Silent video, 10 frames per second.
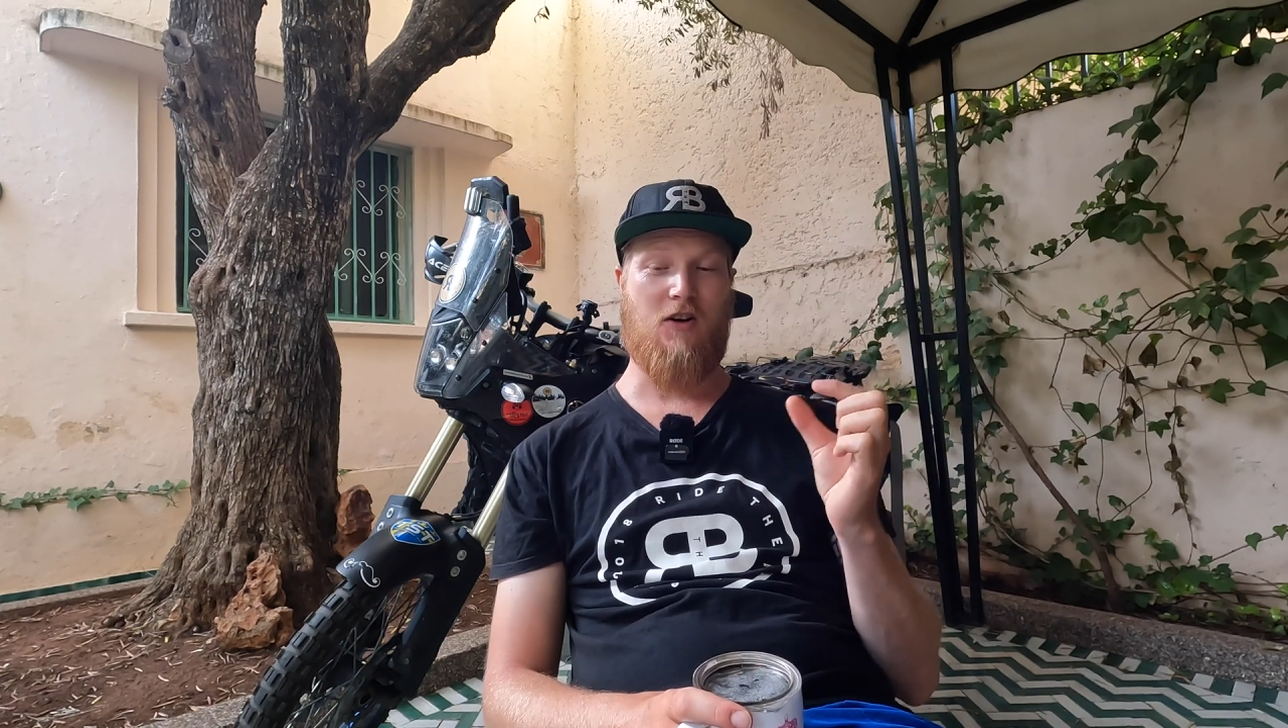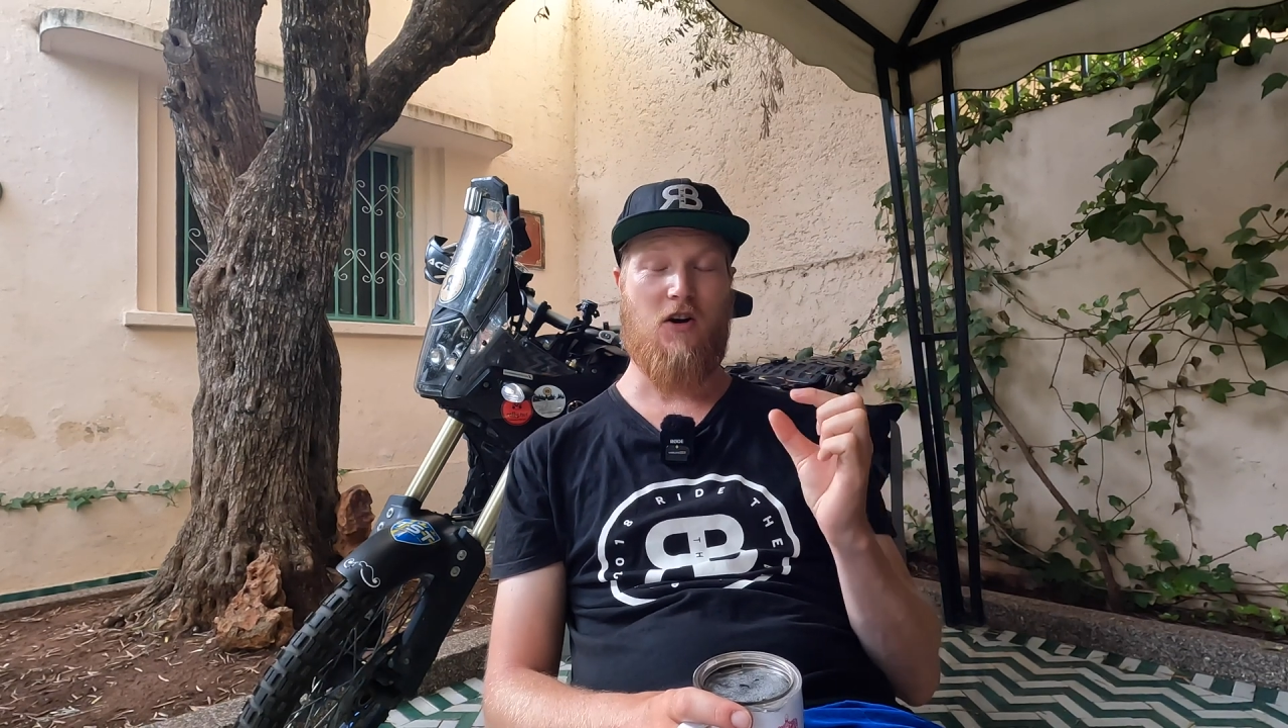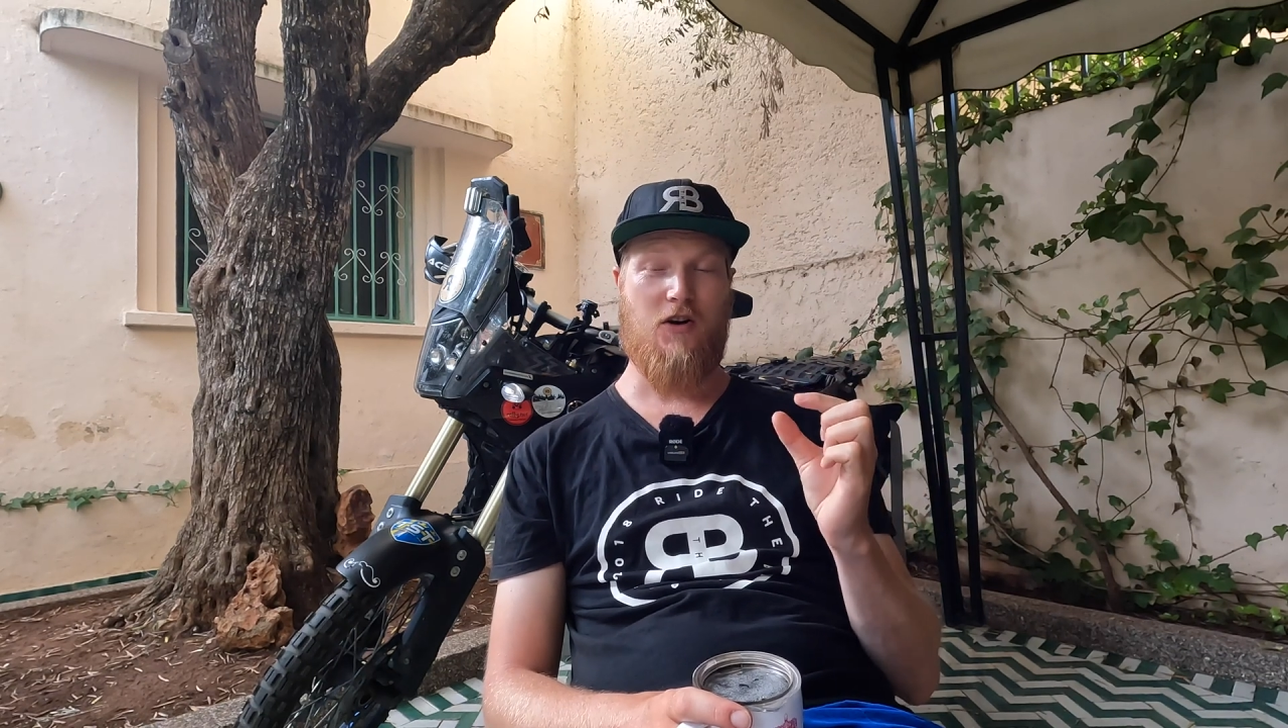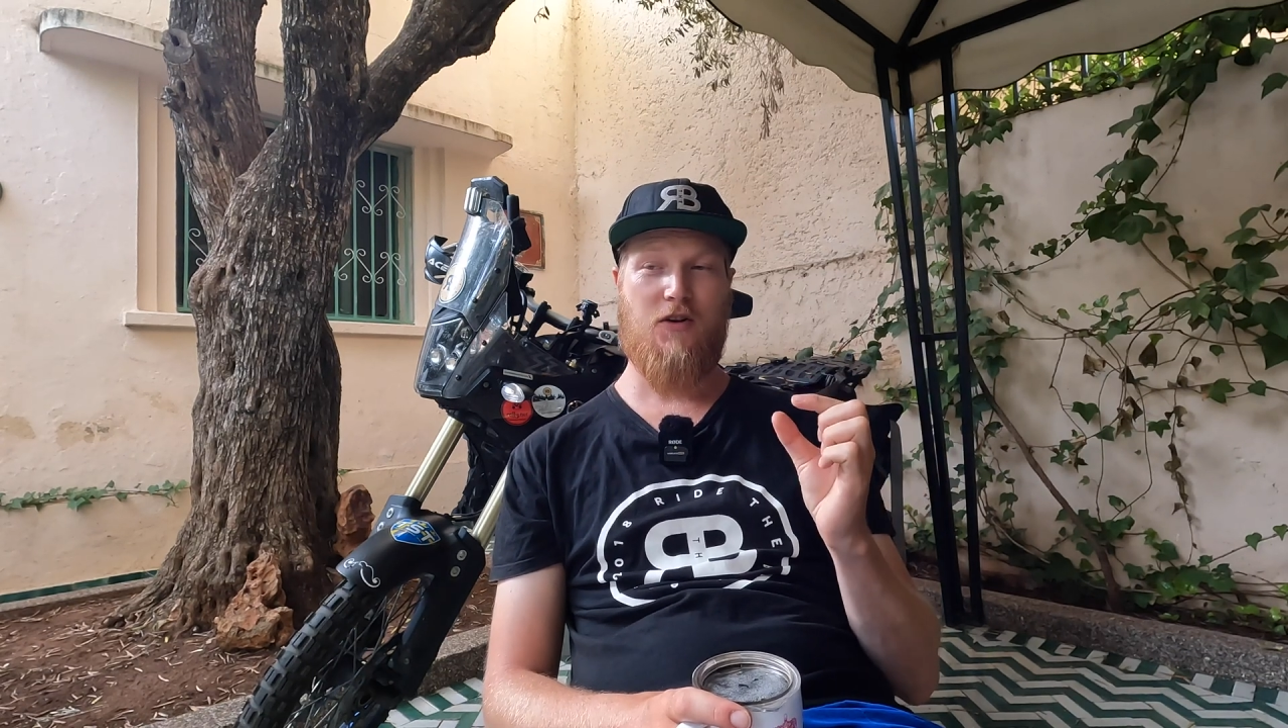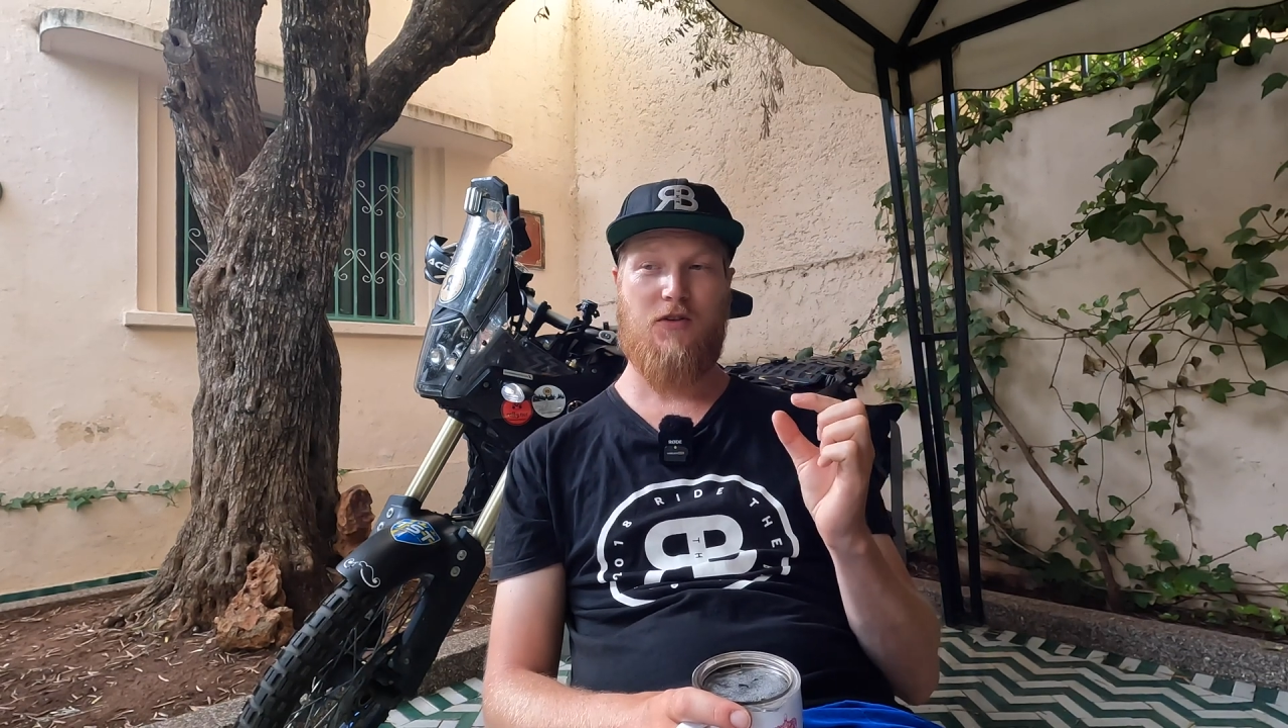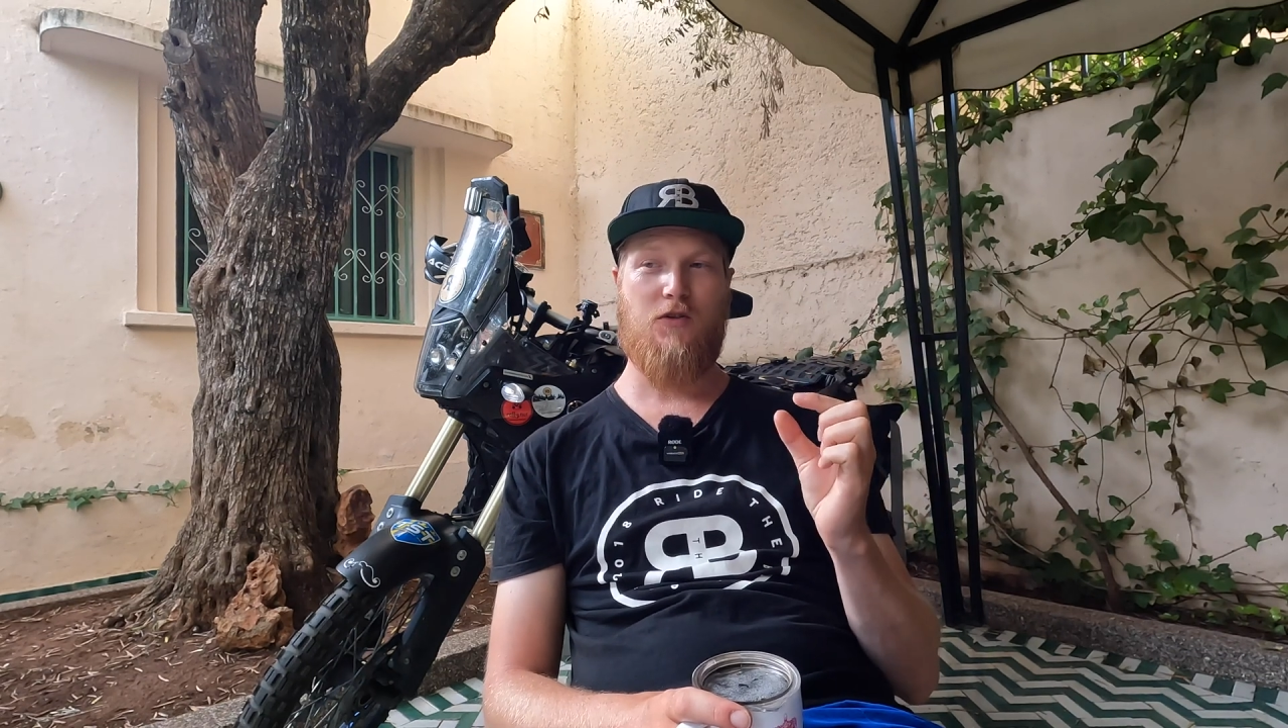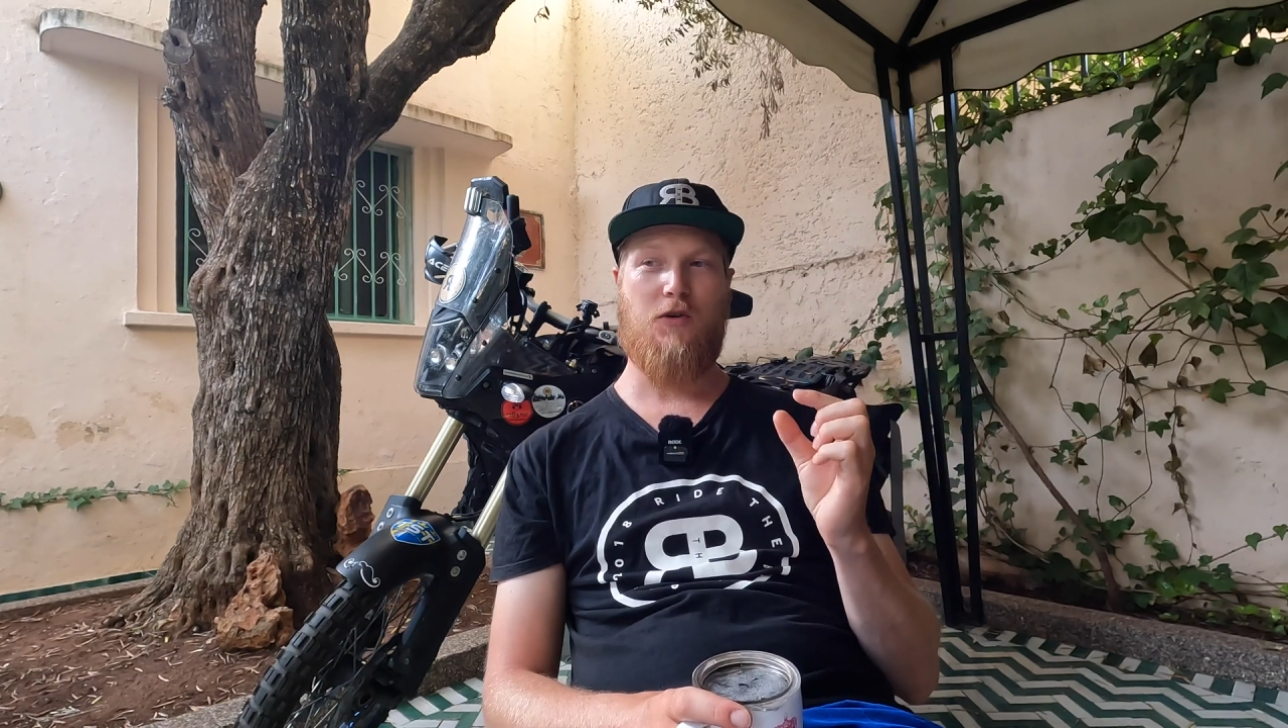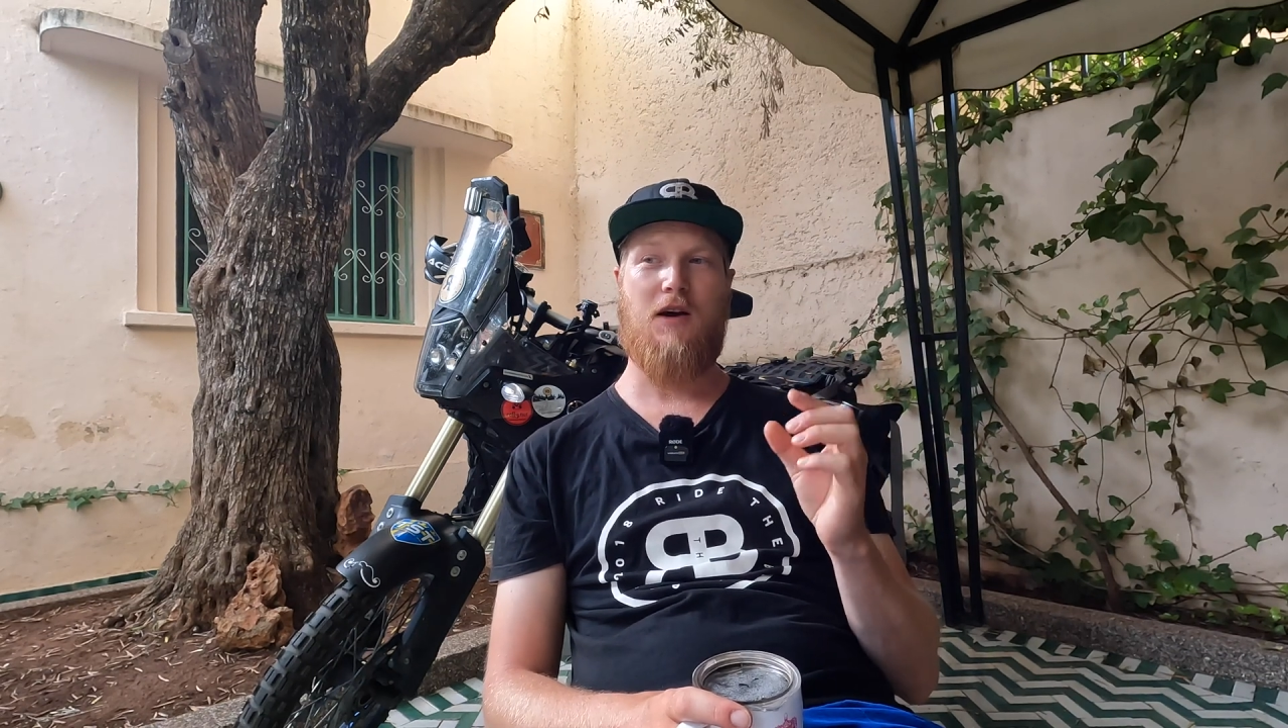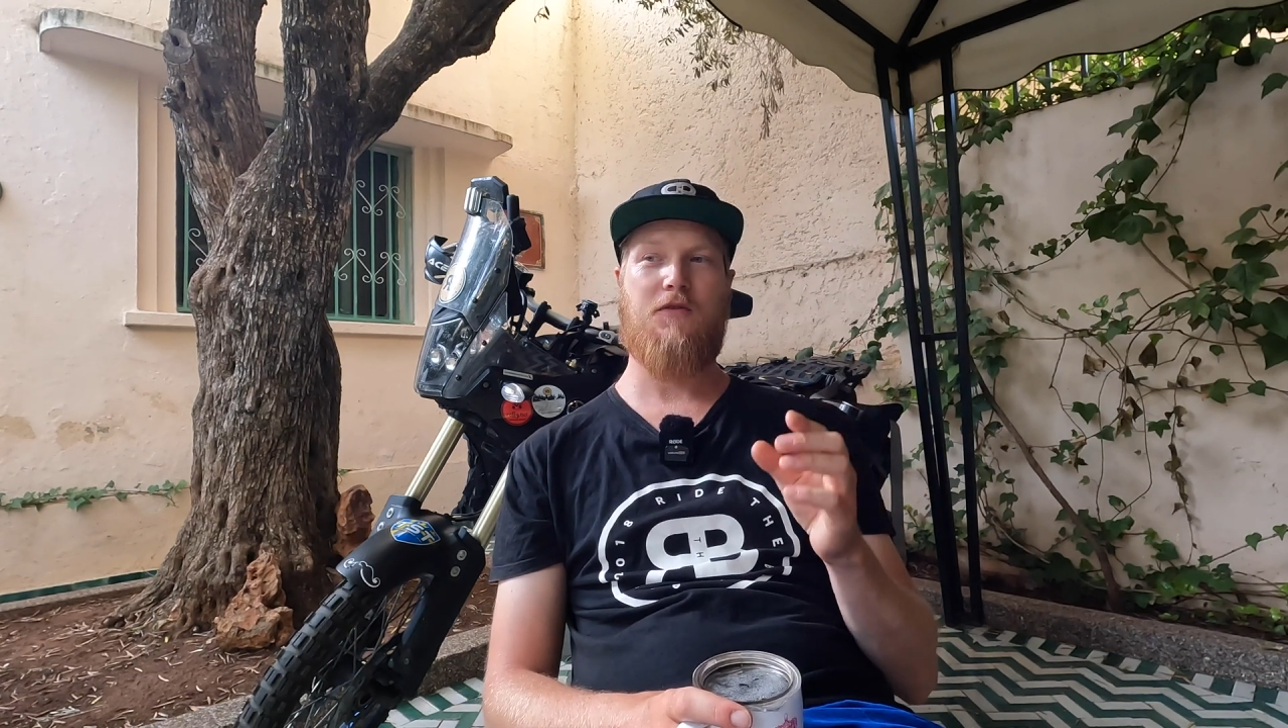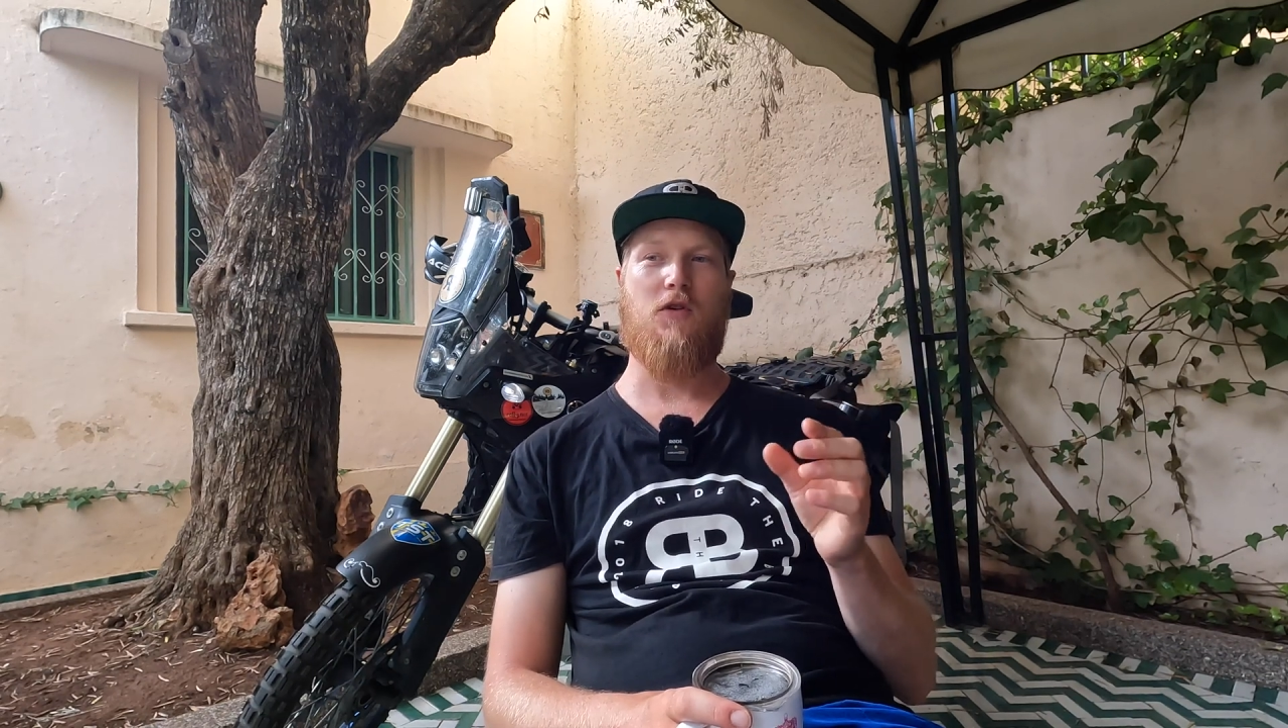card. You have to